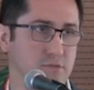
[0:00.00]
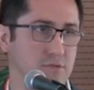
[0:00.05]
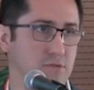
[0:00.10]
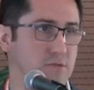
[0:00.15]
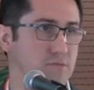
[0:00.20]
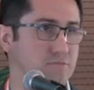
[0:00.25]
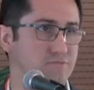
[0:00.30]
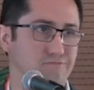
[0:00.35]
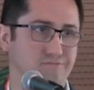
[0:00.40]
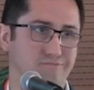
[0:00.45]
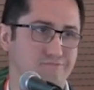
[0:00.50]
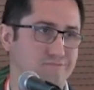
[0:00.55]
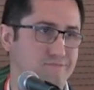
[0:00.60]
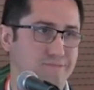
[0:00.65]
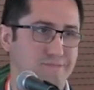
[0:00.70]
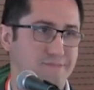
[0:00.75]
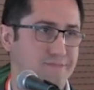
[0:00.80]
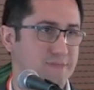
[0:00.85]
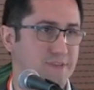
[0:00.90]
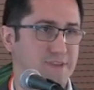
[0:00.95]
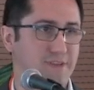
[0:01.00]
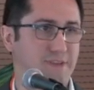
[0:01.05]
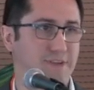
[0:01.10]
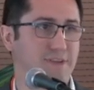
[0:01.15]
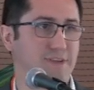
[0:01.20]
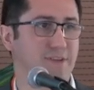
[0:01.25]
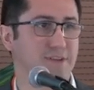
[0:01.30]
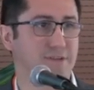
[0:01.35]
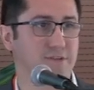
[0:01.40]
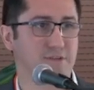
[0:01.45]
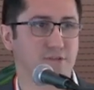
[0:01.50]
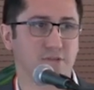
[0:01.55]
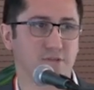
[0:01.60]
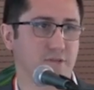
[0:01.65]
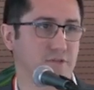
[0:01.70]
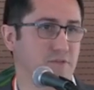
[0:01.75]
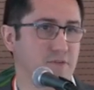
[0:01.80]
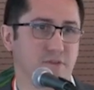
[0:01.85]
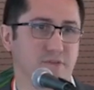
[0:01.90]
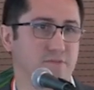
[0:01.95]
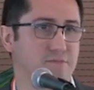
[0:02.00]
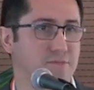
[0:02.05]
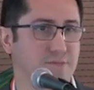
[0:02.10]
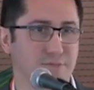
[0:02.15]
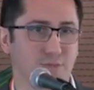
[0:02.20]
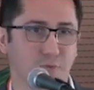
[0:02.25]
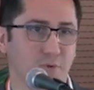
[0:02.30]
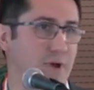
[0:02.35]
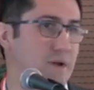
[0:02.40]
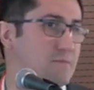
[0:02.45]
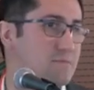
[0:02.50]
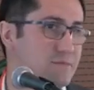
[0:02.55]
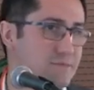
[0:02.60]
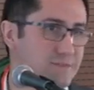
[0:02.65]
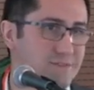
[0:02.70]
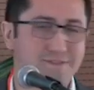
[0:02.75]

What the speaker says: So not even 1%,